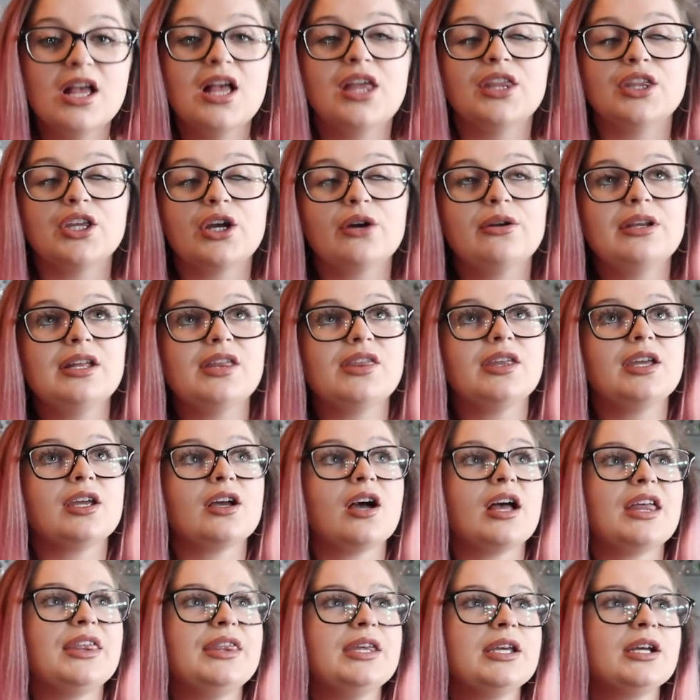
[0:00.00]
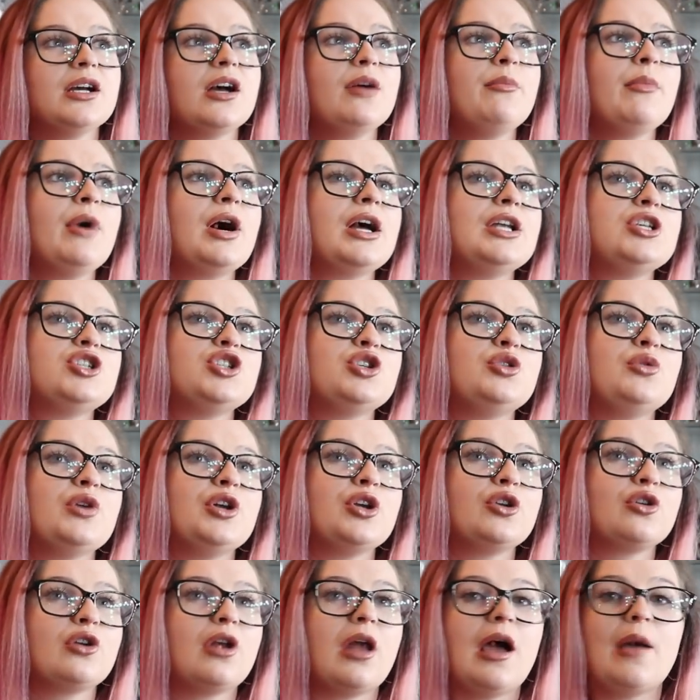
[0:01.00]
The only thing, I think I might do an
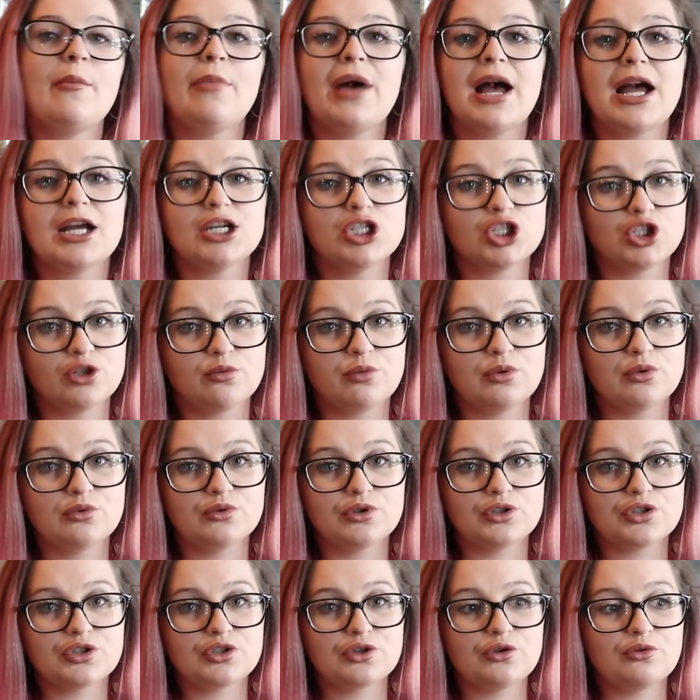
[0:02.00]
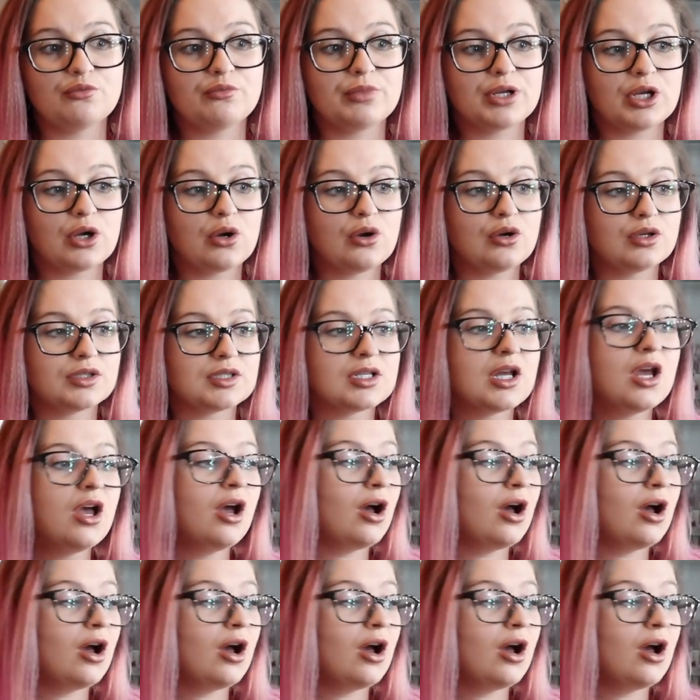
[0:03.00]
online pan shop order soon because